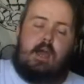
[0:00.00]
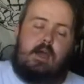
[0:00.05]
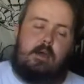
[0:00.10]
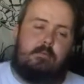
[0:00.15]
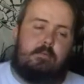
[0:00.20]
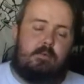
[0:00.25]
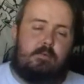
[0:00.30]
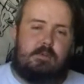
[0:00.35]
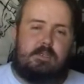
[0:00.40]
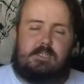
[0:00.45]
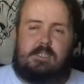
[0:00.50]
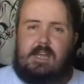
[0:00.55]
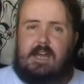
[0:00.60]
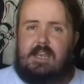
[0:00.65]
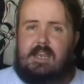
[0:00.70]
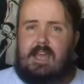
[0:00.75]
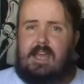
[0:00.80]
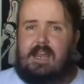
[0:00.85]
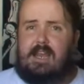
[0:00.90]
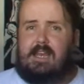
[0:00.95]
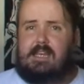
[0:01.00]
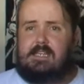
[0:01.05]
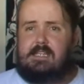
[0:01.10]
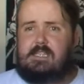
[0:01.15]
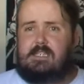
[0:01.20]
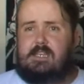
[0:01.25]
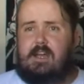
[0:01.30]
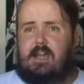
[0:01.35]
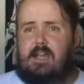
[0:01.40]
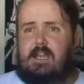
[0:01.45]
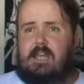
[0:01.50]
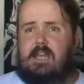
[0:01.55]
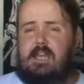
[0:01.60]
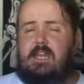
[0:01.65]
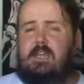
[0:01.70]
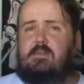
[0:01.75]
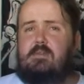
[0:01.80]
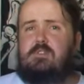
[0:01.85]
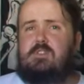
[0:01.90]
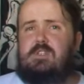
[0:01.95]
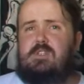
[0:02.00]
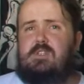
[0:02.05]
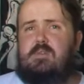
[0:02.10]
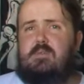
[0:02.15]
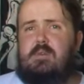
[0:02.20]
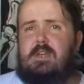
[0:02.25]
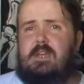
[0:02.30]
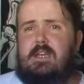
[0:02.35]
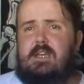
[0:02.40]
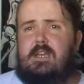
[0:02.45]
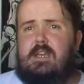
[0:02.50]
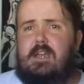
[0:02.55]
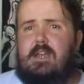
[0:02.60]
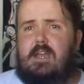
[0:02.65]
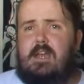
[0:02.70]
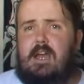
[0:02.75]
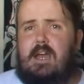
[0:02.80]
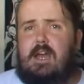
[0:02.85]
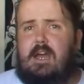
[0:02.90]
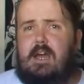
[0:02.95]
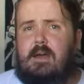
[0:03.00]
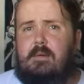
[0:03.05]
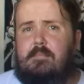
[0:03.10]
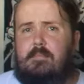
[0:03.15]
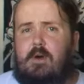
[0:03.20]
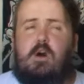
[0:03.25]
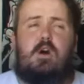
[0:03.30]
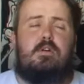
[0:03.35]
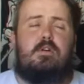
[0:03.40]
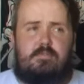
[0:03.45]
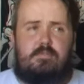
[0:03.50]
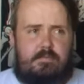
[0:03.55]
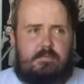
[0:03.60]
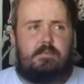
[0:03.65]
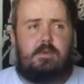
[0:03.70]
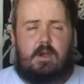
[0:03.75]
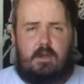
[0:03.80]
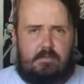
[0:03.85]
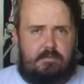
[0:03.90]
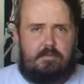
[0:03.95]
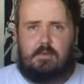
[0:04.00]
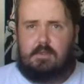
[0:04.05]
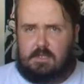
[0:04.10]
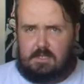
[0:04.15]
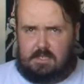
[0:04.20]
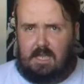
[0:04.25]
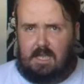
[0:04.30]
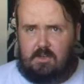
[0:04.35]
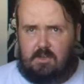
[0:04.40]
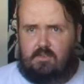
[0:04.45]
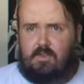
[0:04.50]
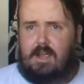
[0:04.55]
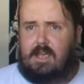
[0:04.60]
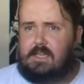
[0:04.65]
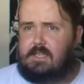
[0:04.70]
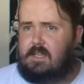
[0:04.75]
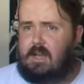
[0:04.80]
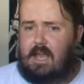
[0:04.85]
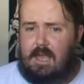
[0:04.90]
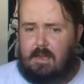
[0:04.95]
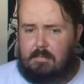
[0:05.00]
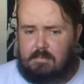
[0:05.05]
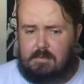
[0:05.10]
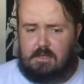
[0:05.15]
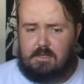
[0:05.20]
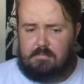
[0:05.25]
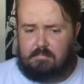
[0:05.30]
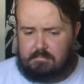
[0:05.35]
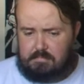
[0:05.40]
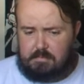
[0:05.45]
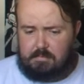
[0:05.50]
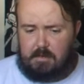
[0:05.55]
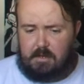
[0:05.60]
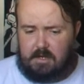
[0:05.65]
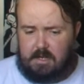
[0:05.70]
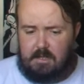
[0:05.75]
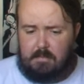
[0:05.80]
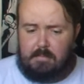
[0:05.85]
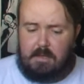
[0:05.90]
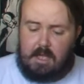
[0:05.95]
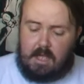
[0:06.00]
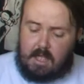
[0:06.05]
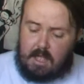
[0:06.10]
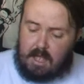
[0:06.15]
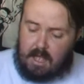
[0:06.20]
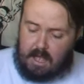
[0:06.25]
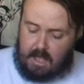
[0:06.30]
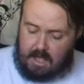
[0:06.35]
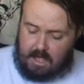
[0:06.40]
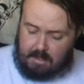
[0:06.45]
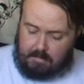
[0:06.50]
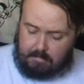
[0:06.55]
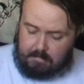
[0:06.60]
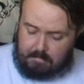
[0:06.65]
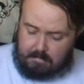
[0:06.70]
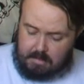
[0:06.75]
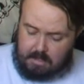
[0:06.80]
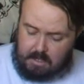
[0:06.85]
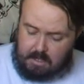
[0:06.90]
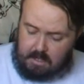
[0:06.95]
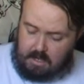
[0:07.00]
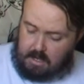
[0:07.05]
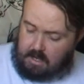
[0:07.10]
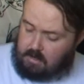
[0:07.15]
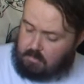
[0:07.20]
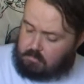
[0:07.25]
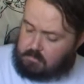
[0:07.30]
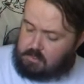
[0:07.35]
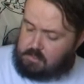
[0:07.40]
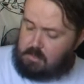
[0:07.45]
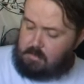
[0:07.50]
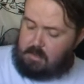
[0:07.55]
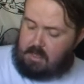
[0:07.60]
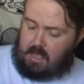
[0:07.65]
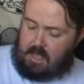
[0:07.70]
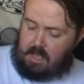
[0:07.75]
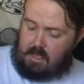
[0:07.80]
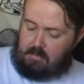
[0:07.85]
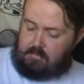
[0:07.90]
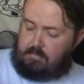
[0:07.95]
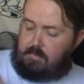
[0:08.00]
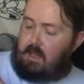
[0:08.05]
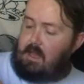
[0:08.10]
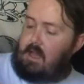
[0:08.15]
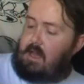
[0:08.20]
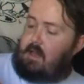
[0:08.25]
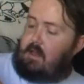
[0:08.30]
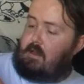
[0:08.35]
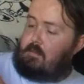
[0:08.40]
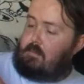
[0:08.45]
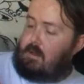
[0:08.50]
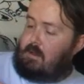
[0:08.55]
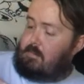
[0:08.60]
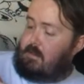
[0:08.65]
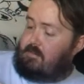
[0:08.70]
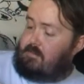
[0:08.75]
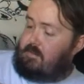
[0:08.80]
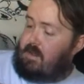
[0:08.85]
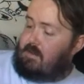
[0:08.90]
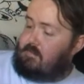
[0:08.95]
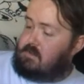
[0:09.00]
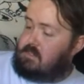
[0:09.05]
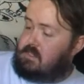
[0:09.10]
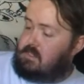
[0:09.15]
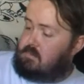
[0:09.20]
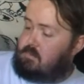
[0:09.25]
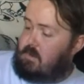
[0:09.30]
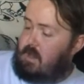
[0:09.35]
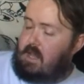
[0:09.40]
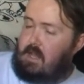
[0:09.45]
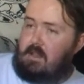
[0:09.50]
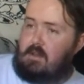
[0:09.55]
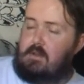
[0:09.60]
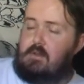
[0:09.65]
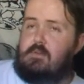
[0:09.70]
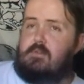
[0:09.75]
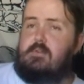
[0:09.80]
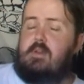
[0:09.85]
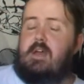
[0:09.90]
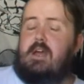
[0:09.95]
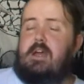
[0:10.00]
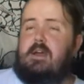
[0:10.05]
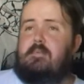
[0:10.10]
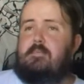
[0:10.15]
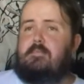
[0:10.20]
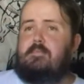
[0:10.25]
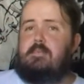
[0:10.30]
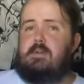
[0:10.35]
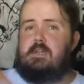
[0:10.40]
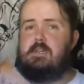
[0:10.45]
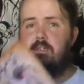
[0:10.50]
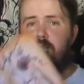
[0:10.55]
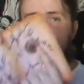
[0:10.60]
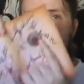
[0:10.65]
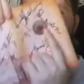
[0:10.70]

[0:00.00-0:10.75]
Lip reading: Was done at a signing he was doing for the soundtracks, and I happened to spot him. And also we have one of my favourites as well, who is